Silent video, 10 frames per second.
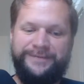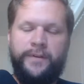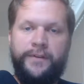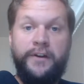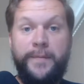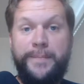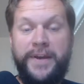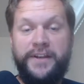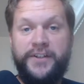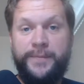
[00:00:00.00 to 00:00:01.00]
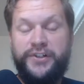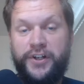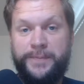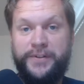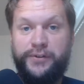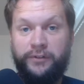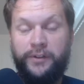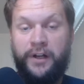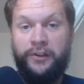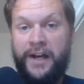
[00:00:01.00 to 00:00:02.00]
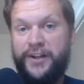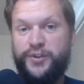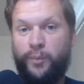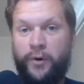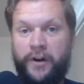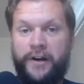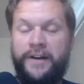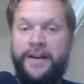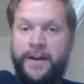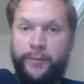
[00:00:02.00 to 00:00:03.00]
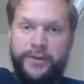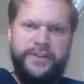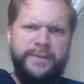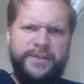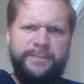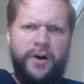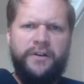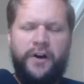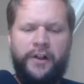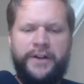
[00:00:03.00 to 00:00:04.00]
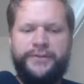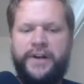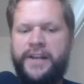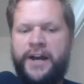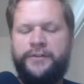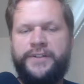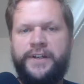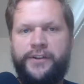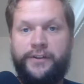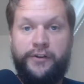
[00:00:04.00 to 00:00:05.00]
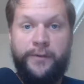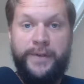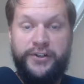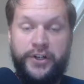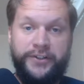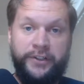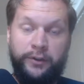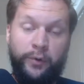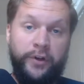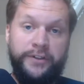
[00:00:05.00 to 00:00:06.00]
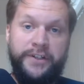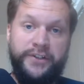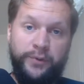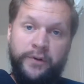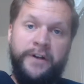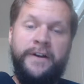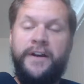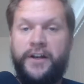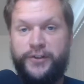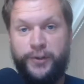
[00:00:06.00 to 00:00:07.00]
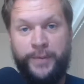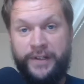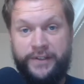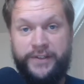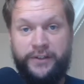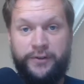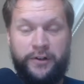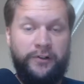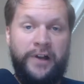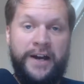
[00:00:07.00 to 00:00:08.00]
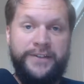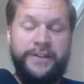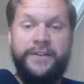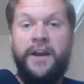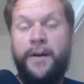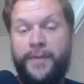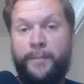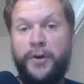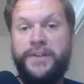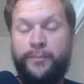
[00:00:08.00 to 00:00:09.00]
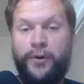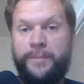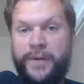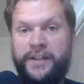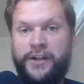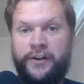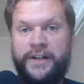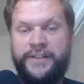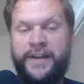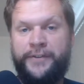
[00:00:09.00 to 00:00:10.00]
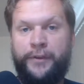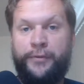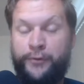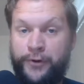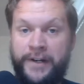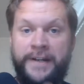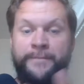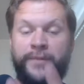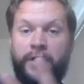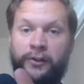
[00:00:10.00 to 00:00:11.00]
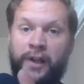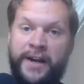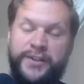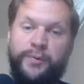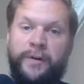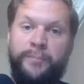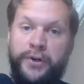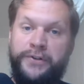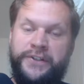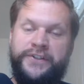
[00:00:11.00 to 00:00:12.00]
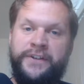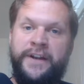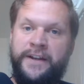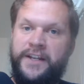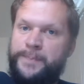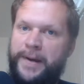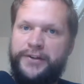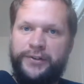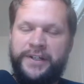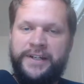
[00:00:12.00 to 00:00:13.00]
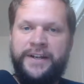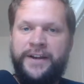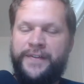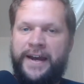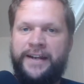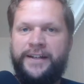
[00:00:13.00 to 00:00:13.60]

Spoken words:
They're going to be making some adjustments to Alliance War, with some small callouts right now saying that they're going to be adjusting the loyalty store, assuming it's 6-star Colossus. The most important bit here is that the 3 Alliance War boosts, especially that